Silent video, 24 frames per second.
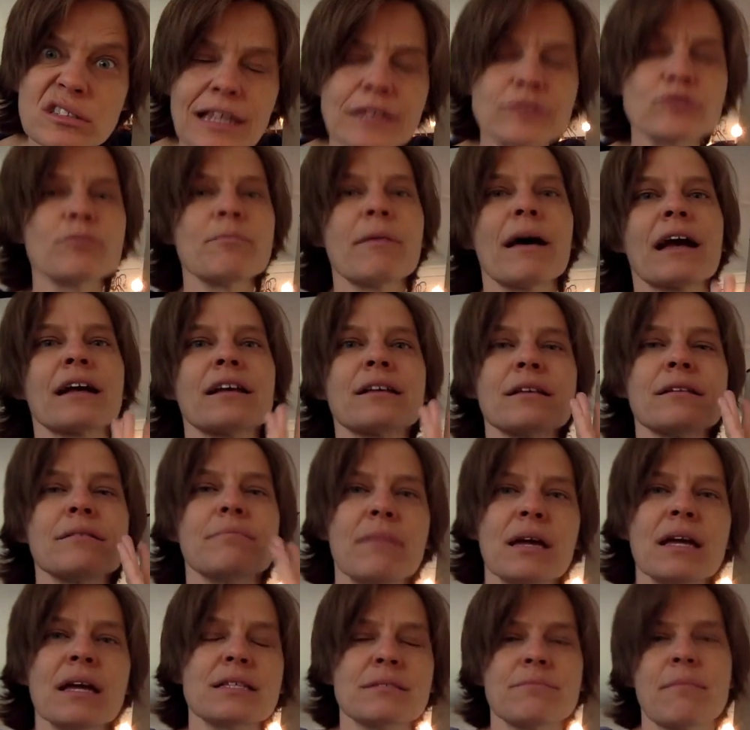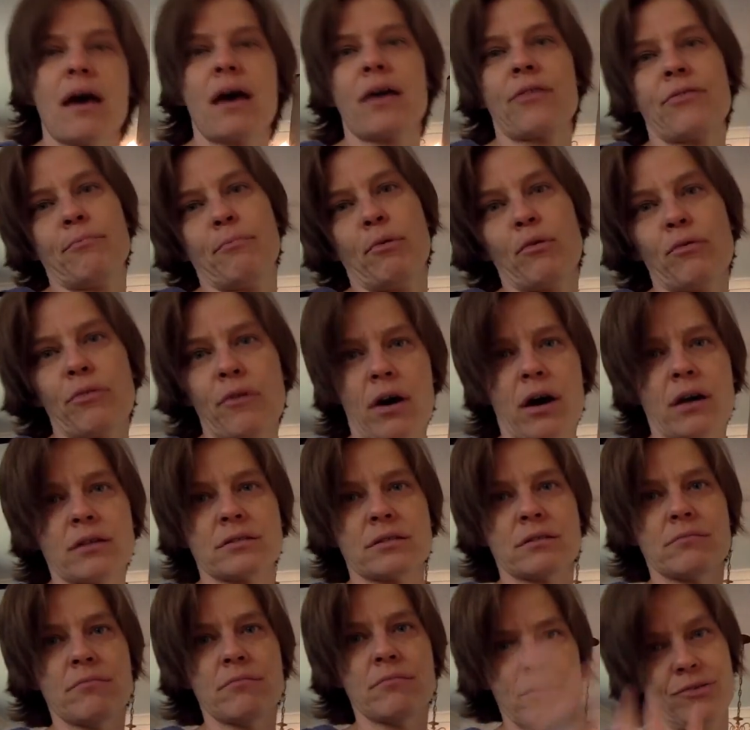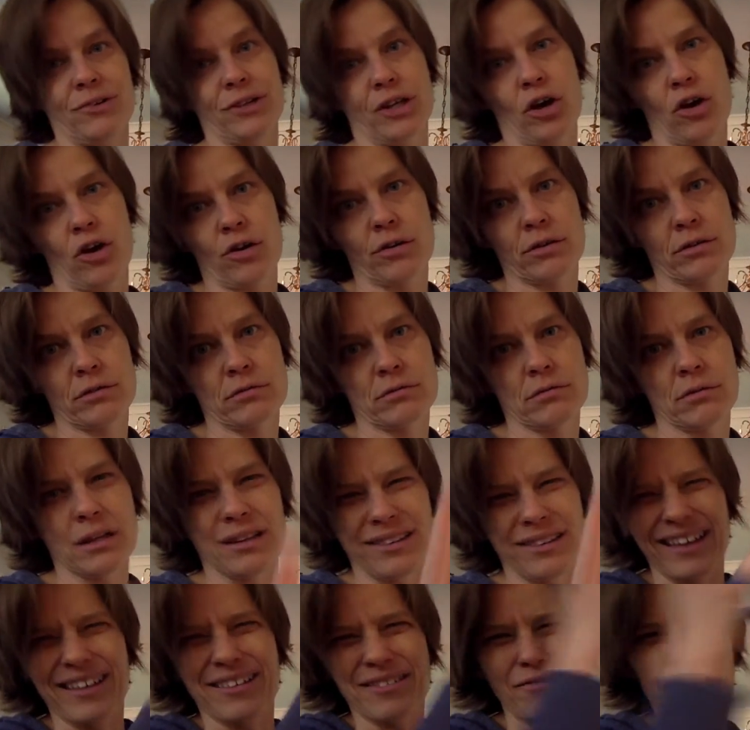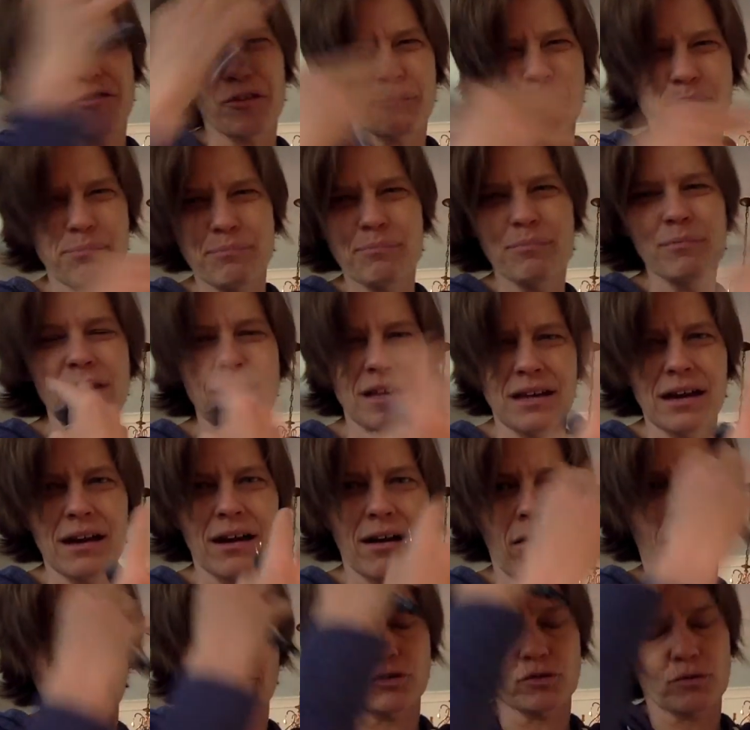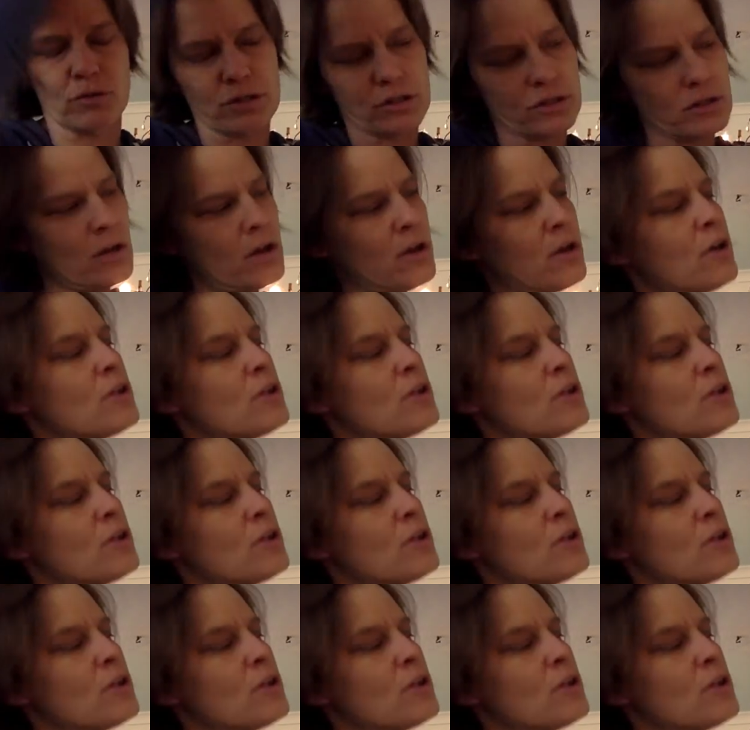That's what makes math both awesome and really hard, and like for all sorts.